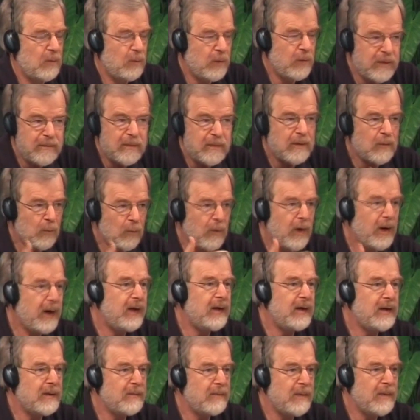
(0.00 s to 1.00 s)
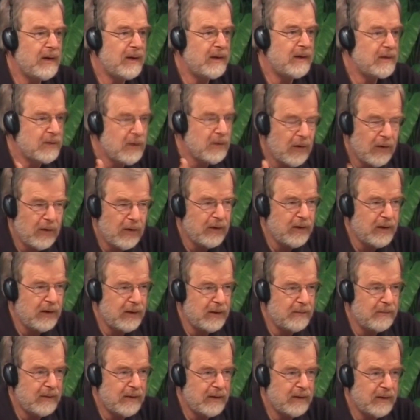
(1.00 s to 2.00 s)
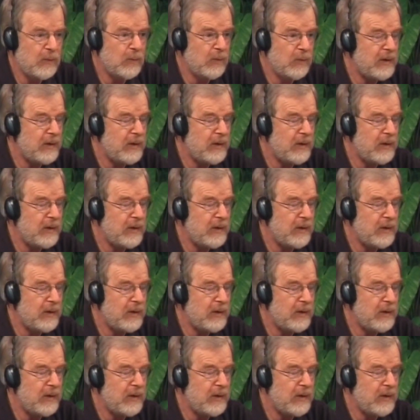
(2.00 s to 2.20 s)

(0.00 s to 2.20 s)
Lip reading: We've been writing about it, talking about it.